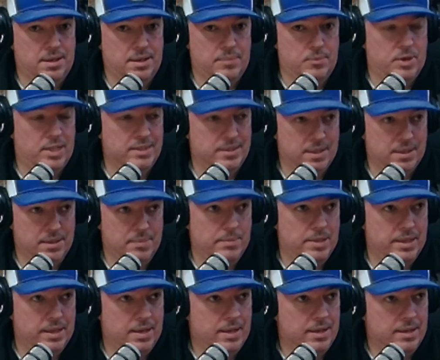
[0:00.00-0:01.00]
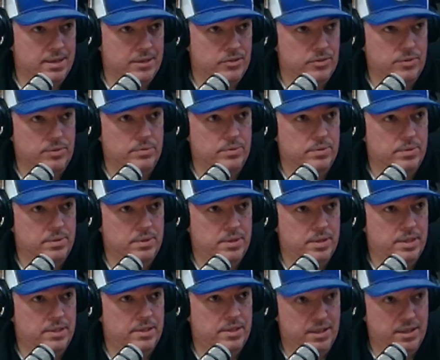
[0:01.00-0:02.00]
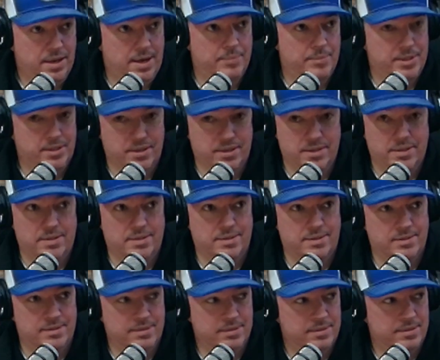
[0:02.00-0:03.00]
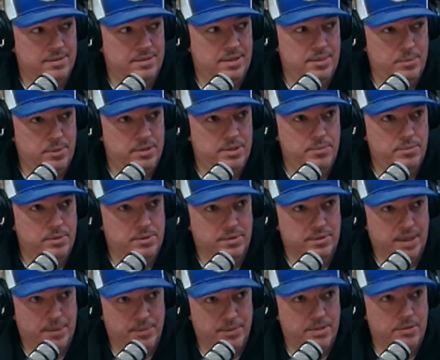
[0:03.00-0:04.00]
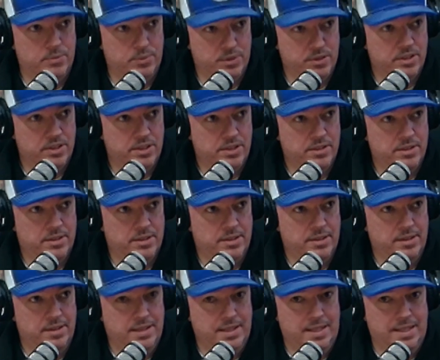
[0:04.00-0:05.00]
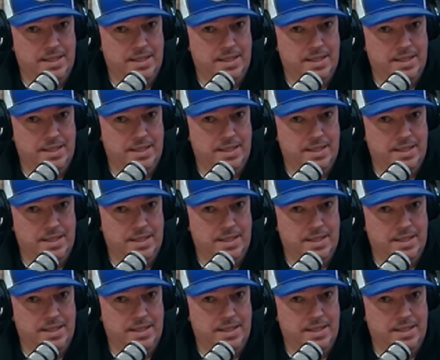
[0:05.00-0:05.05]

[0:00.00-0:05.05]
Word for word: Um, Wayzata might not get through, and they're I mean they're unbelievable. I mean they're really good.